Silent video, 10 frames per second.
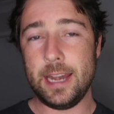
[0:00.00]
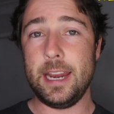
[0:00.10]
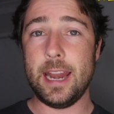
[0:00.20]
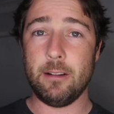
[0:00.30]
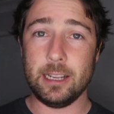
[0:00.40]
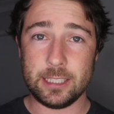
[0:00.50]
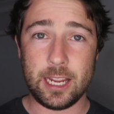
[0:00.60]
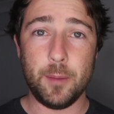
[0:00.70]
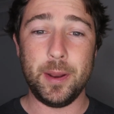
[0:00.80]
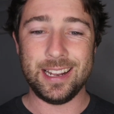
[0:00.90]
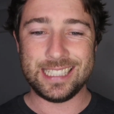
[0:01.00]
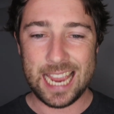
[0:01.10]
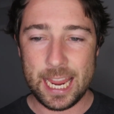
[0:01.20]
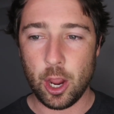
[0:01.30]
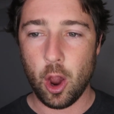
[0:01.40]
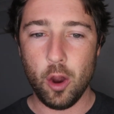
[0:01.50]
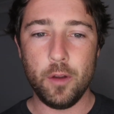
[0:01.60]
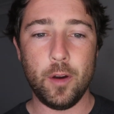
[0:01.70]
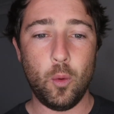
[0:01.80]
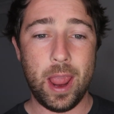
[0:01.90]
Indy now has to come in and take
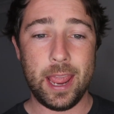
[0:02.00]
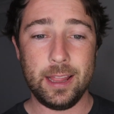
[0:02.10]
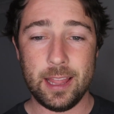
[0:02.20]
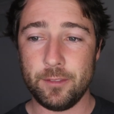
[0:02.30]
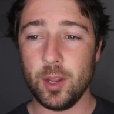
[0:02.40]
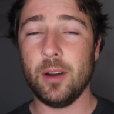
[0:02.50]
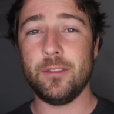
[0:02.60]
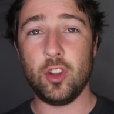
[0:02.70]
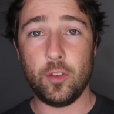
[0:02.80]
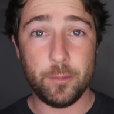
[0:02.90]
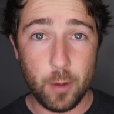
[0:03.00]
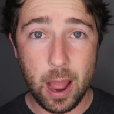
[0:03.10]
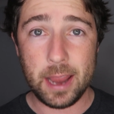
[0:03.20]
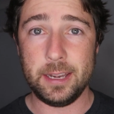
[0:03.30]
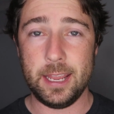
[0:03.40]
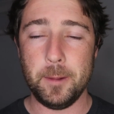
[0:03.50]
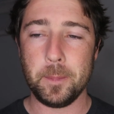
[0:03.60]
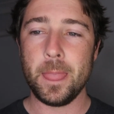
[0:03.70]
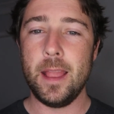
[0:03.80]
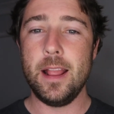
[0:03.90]
over where he left off to find him,